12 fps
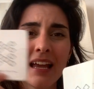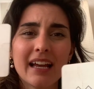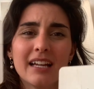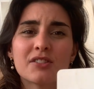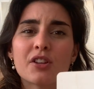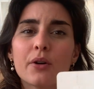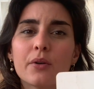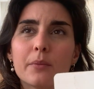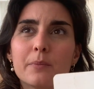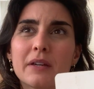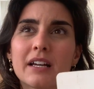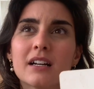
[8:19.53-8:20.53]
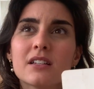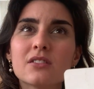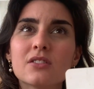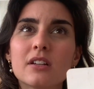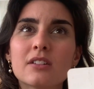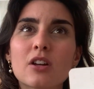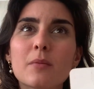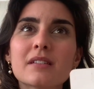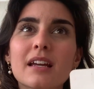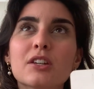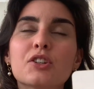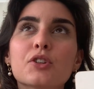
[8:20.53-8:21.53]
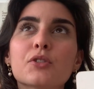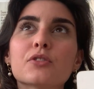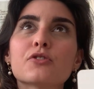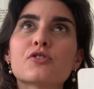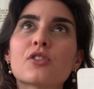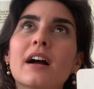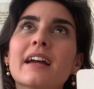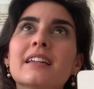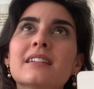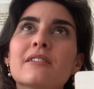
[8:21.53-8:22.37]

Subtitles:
And so because it's almost like you're trying